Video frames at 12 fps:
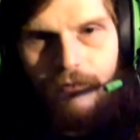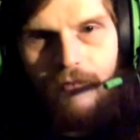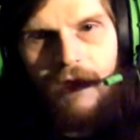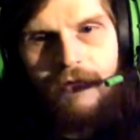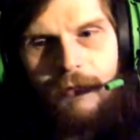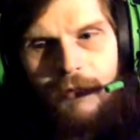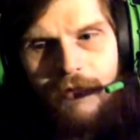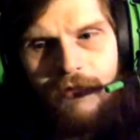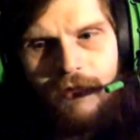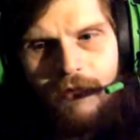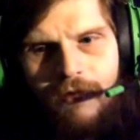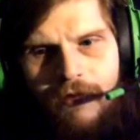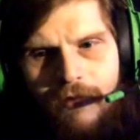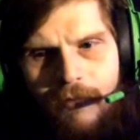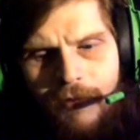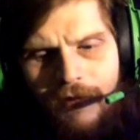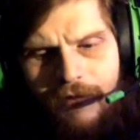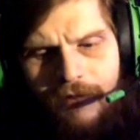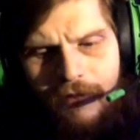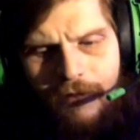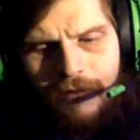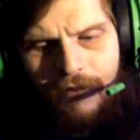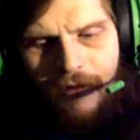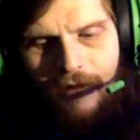I do want to say rest in peace to
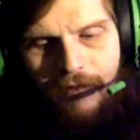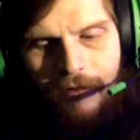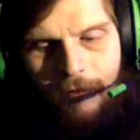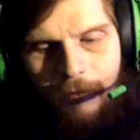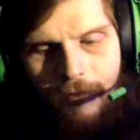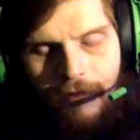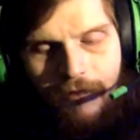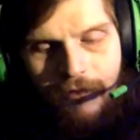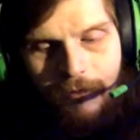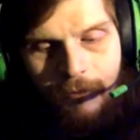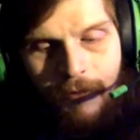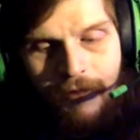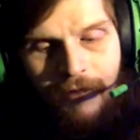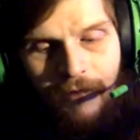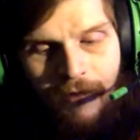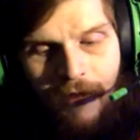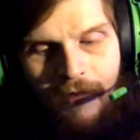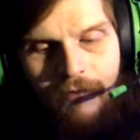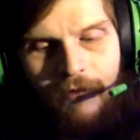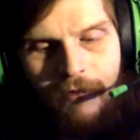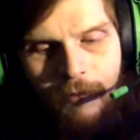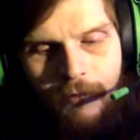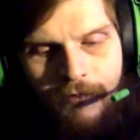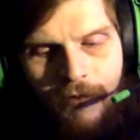those guys. They've touched many lives in
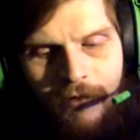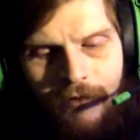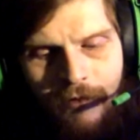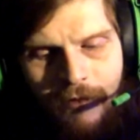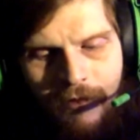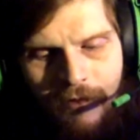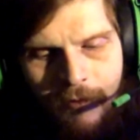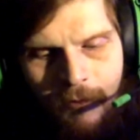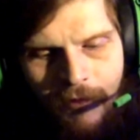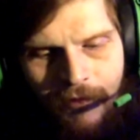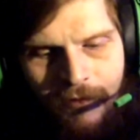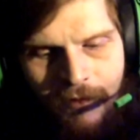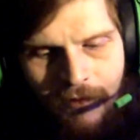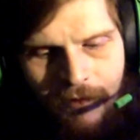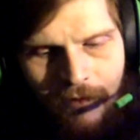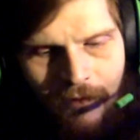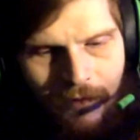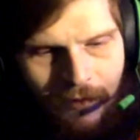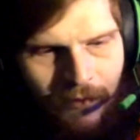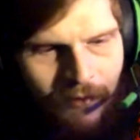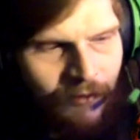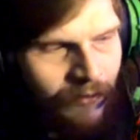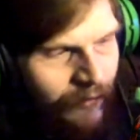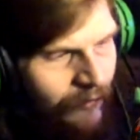this professional wrestling business.
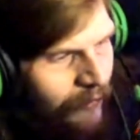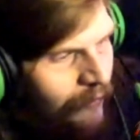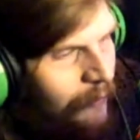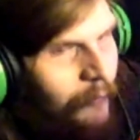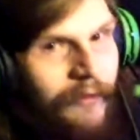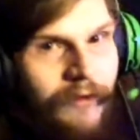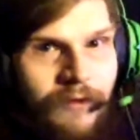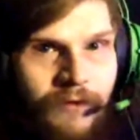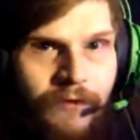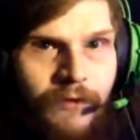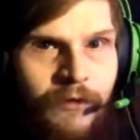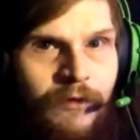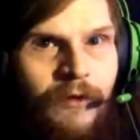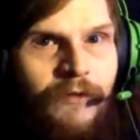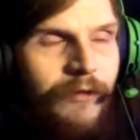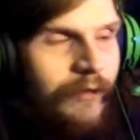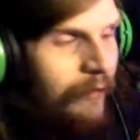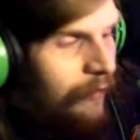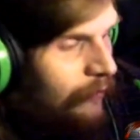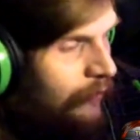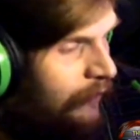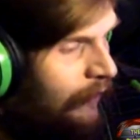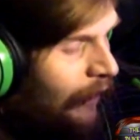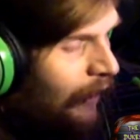I wanted to start off
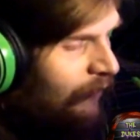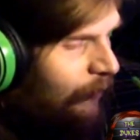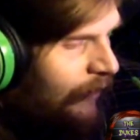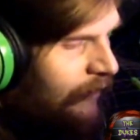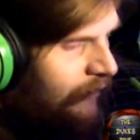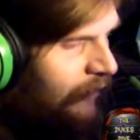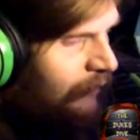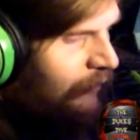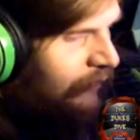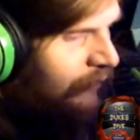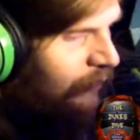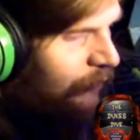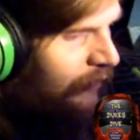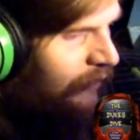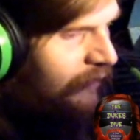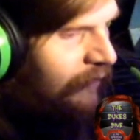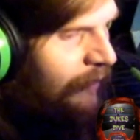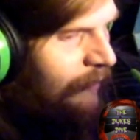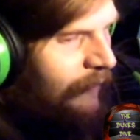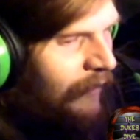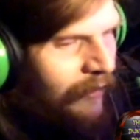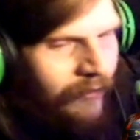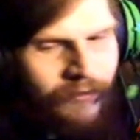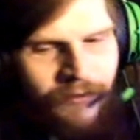the dive by saying rest in peace to them
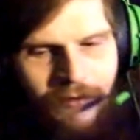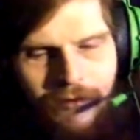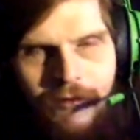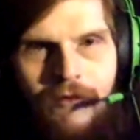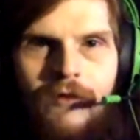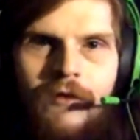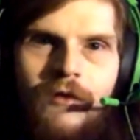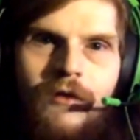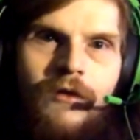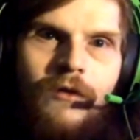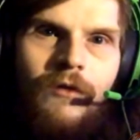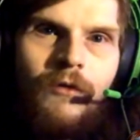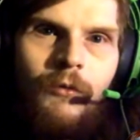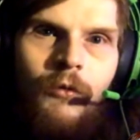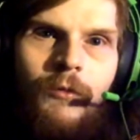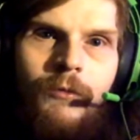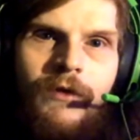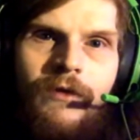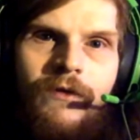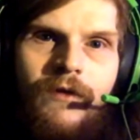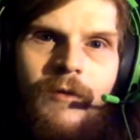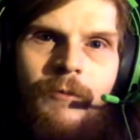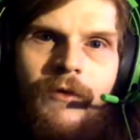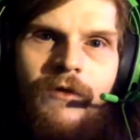fellas. Wouldn't be the
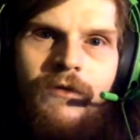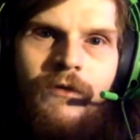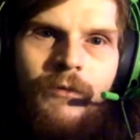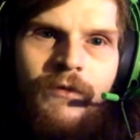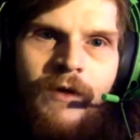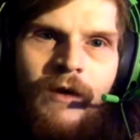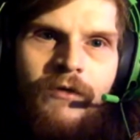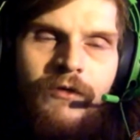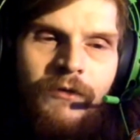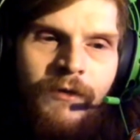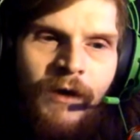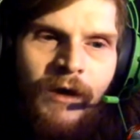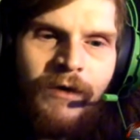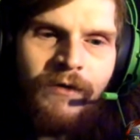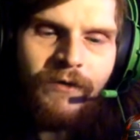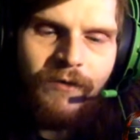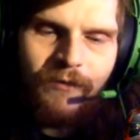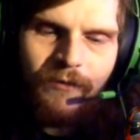same business without you guys.